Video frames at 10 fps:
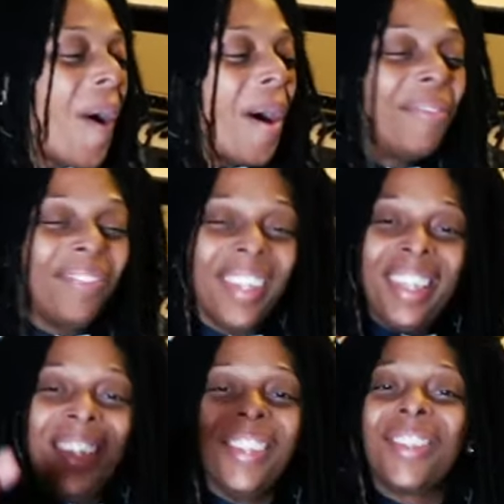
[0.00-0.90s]
off.
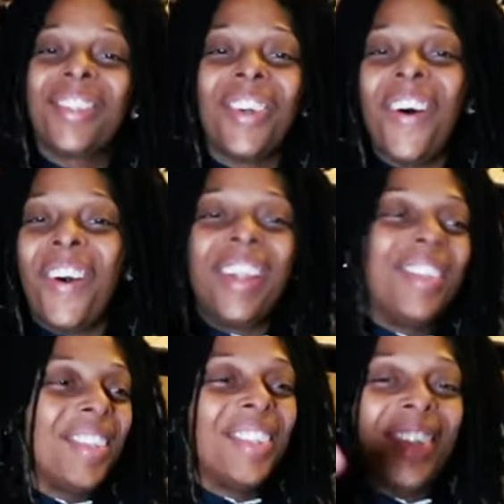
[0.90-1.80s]
Like, this song
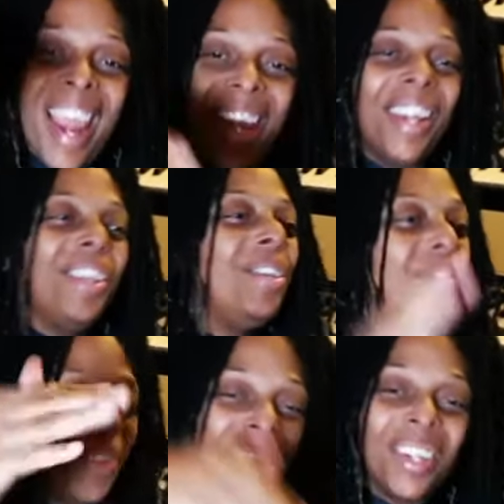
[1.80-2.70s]
is just taking
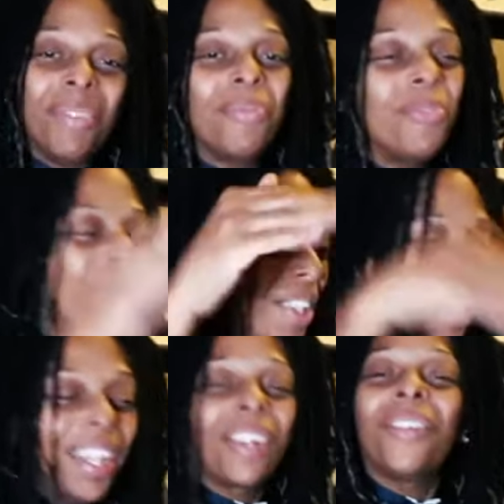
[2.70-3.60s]
you on a
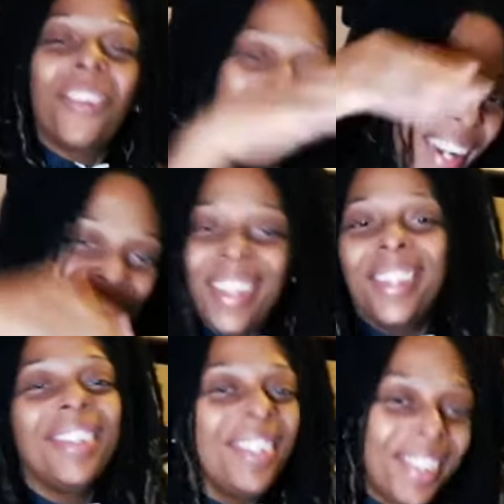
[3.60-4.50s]
freaking crazy.
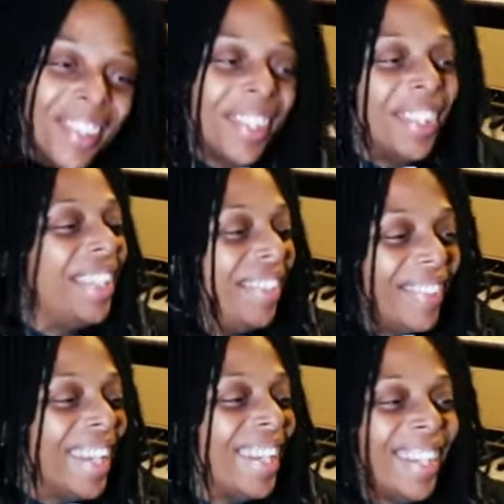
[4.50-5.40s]
Crazy journey,
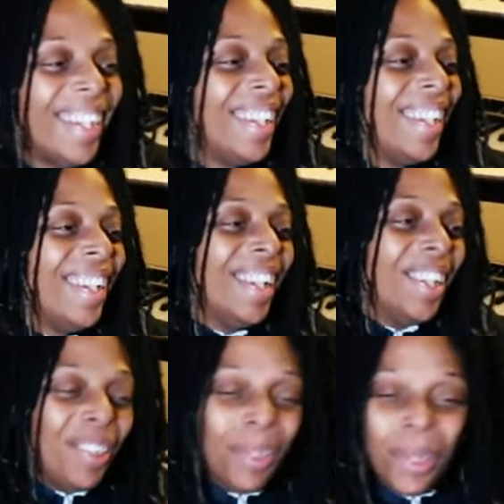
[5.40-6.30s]
man.
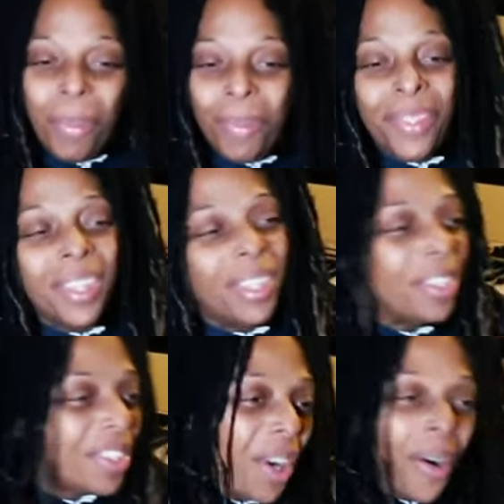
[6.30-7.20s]
Loops
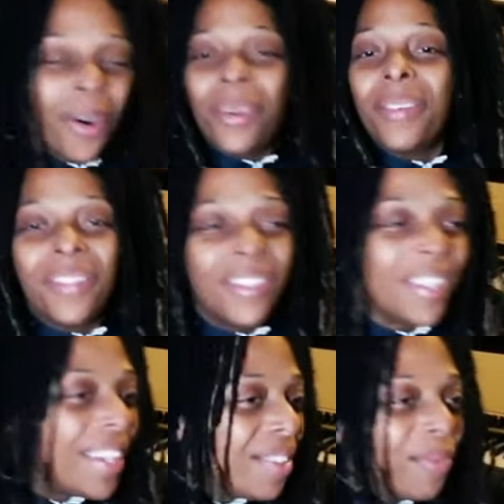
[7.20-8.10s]
and
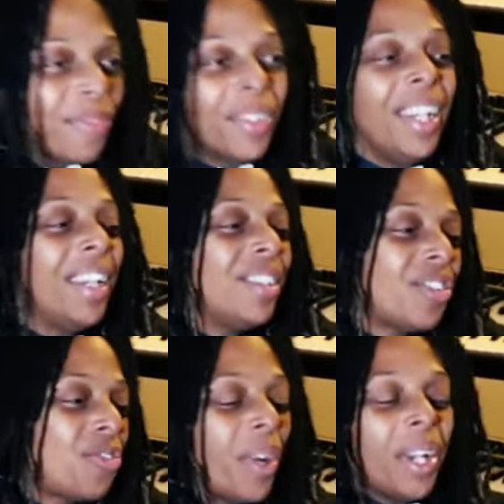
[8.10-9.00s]
curves and freaking
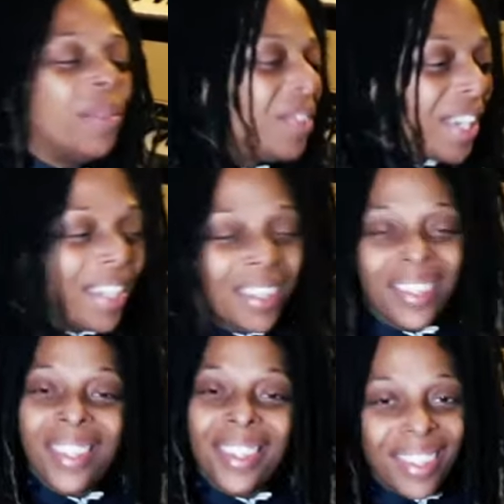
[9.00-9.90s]

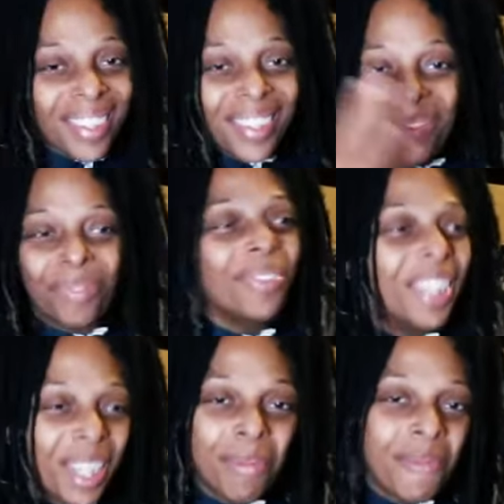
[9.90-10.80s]
straightaways. This is
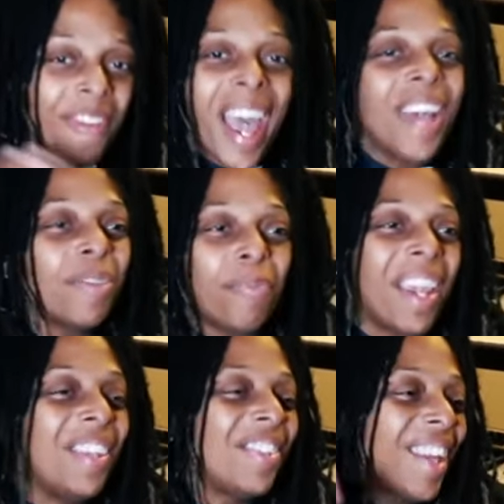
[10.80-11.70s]
freaking
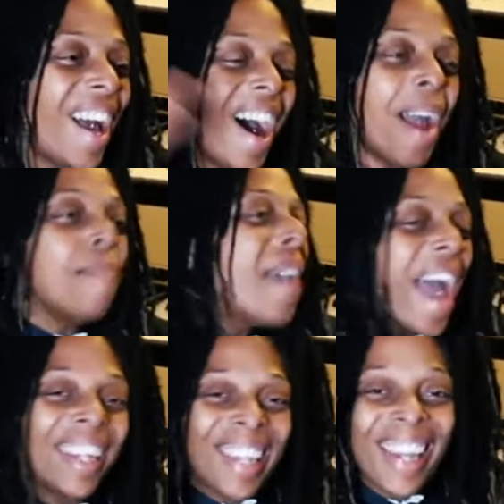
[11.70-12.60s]
fast-paced,
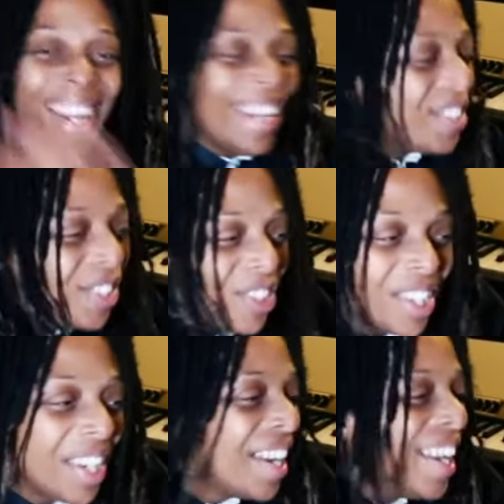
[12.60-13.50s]
high-packed
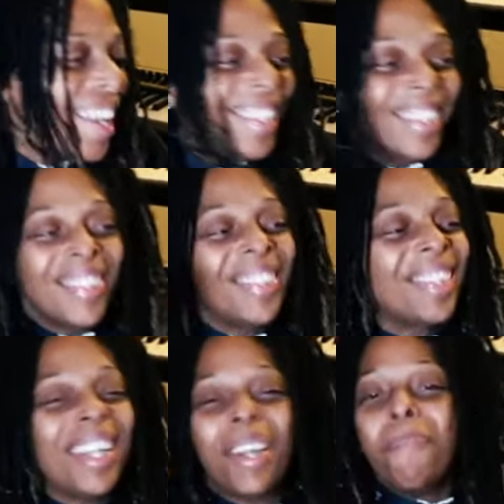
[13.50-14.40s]
energy. This is
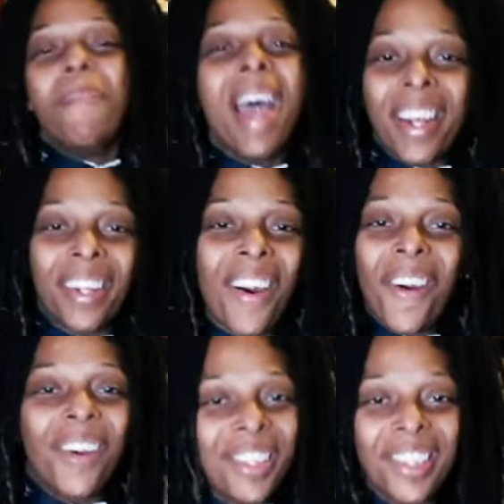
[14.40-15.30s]
like a mad
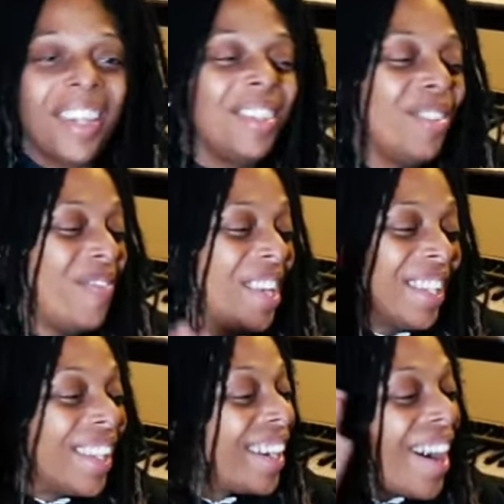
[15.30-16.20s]
car chase,
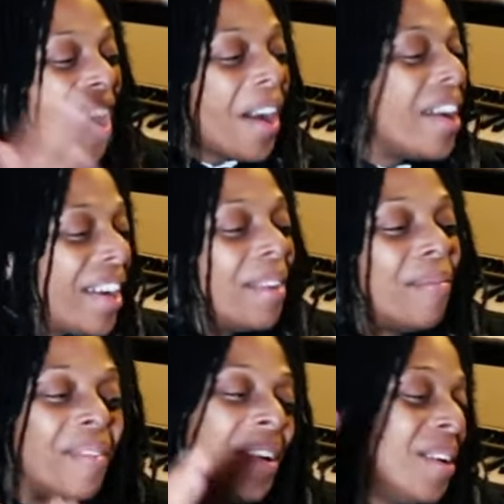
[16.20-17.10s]
man. Like, I
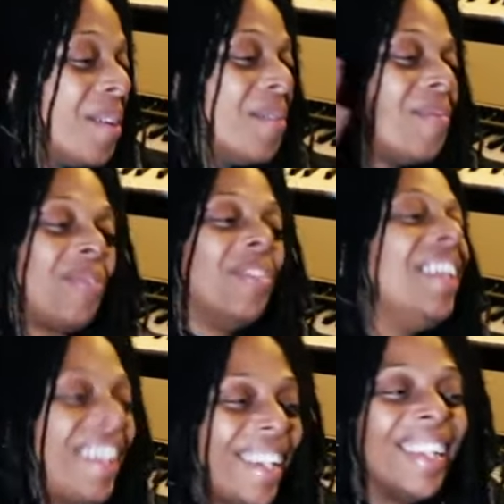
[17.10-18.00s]
am
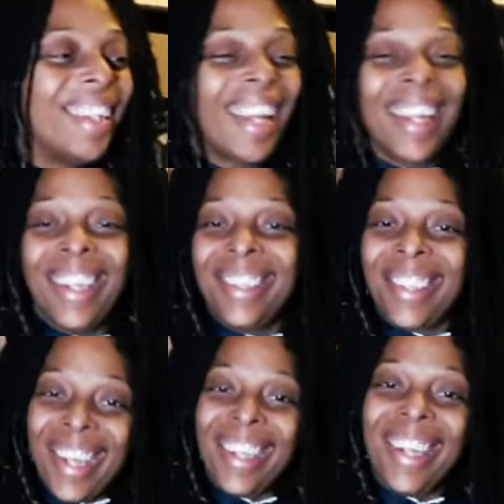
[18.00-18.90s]
freaking, like,
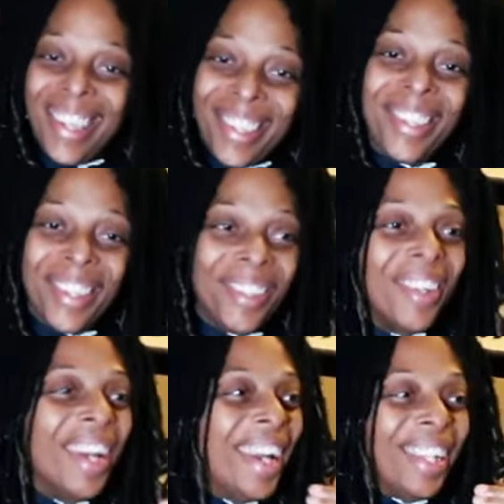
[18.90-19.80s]
it, it gets
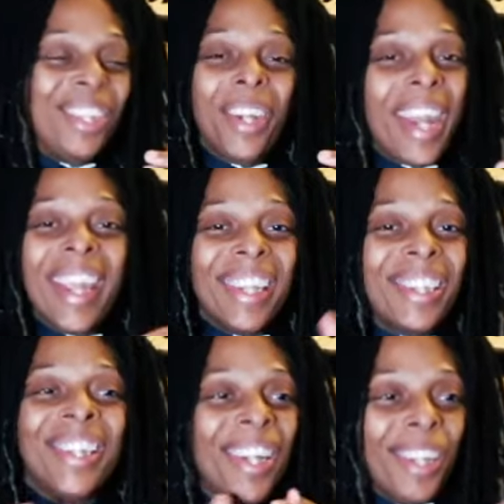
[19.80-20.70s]
you. You
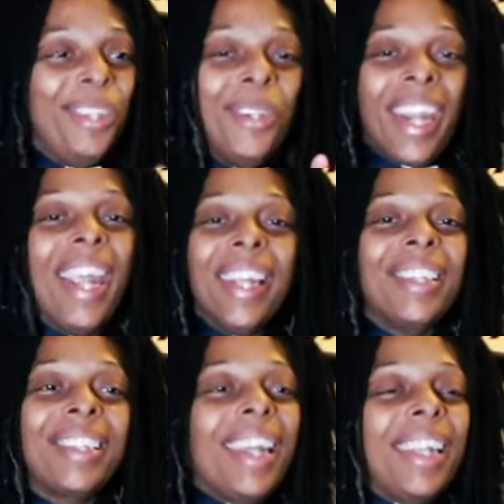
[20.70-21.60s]
can't, you
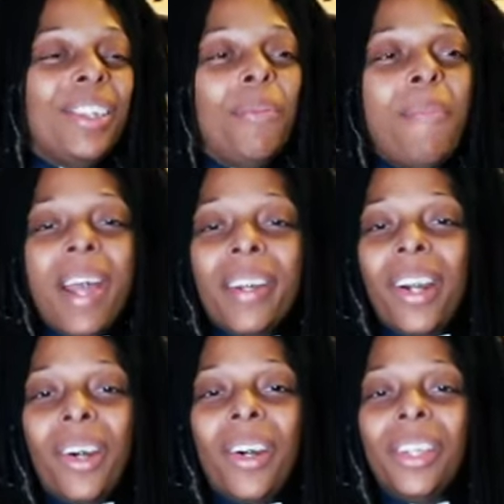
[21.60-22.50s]
can't, like, no matter
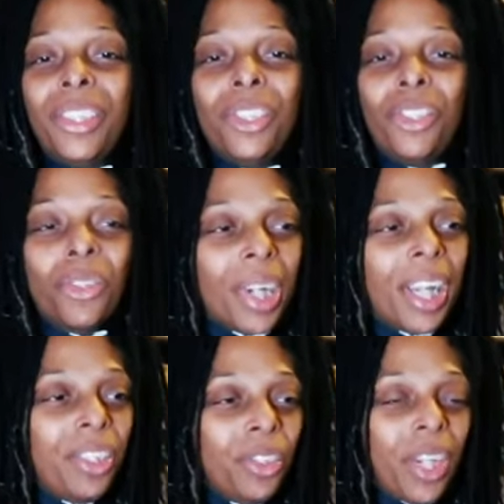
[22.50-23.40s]
how hard you
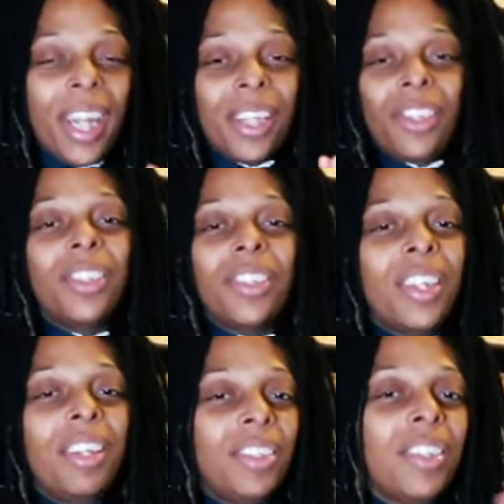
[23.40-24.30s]
try, you can't just
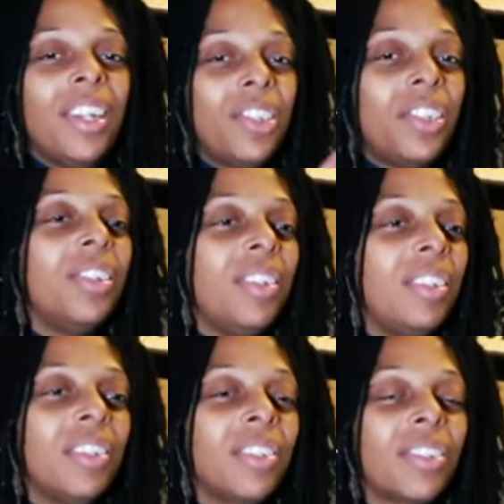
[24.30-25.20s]
stay stationary.
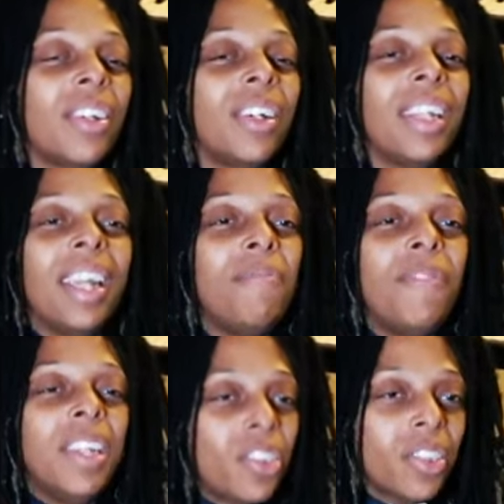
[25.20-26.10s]
This song, like,
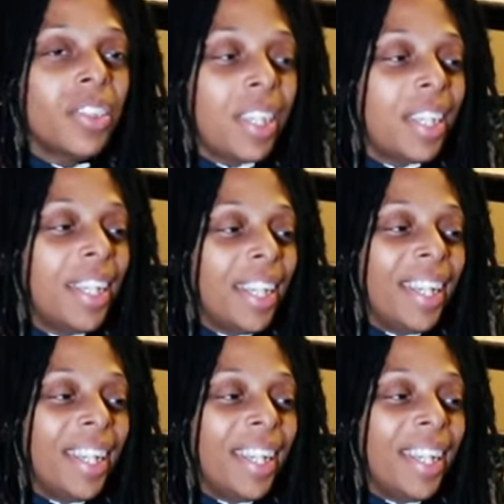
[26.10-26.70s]
eventually